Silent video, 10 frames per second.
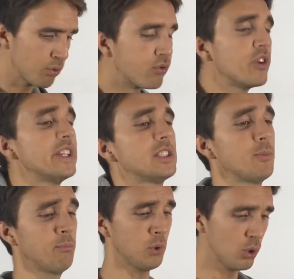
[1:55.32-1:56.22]
he's
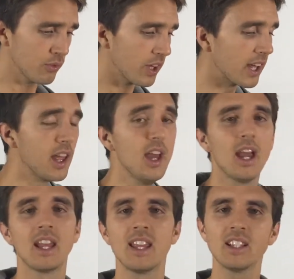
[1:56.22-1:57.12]
moving,
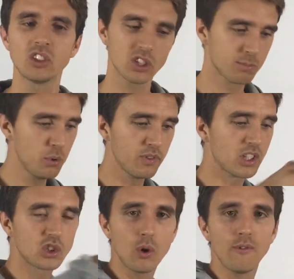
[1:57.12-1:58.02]
and he's just moving
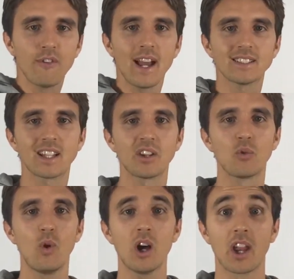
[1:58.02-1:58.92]
so fast
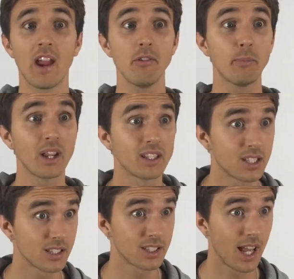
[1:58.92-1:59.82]
underwater. Everybody's
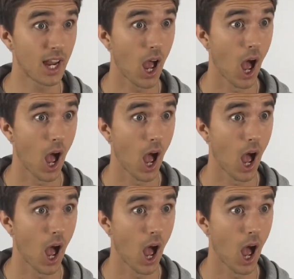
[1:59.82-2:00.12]
just like,